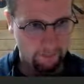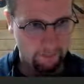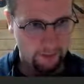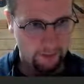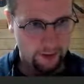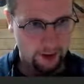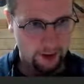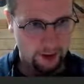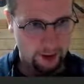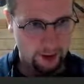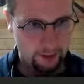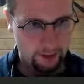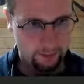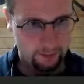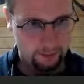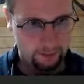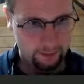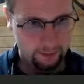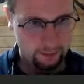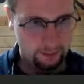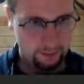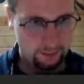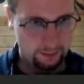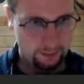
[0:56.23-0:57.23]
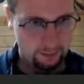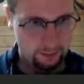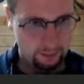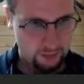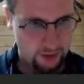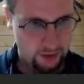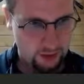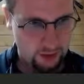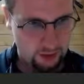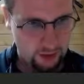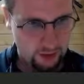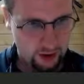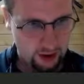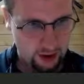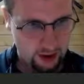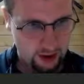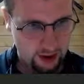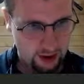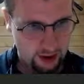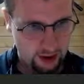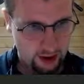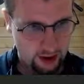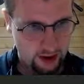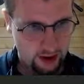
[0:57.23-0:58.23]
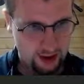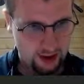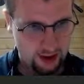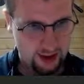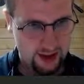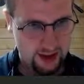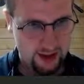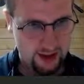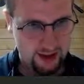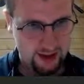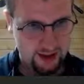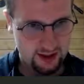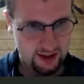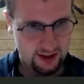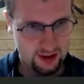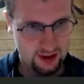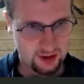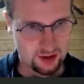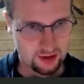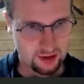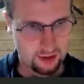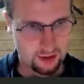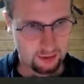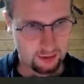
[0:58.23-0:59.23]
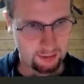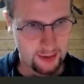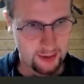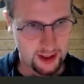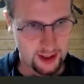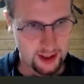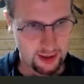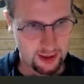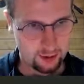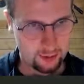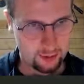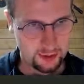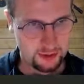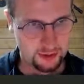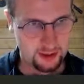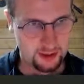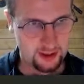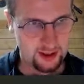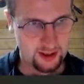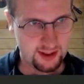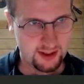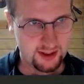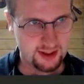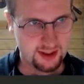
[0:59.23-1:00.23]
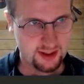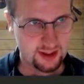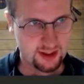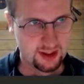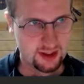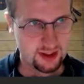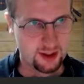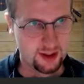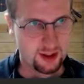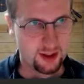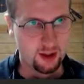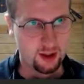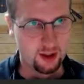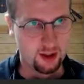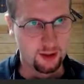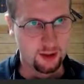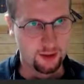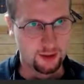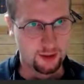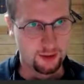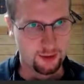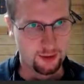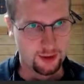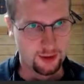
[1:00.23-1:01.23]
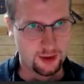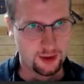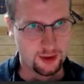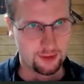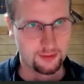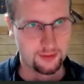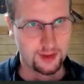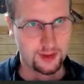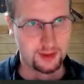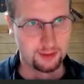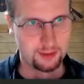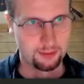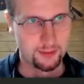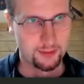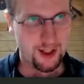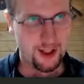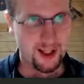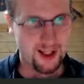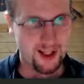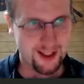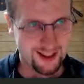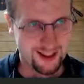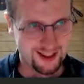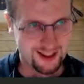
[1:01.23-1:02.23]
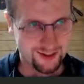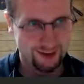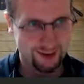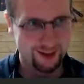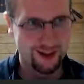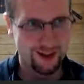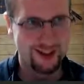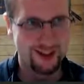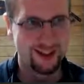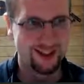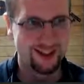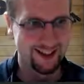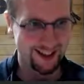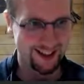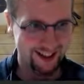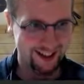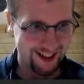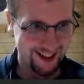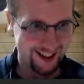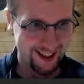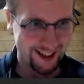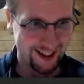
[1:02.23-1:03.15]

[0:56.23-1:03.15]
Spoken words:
The thing is that this compiler will delete all the sources of this compiler, unfortunately.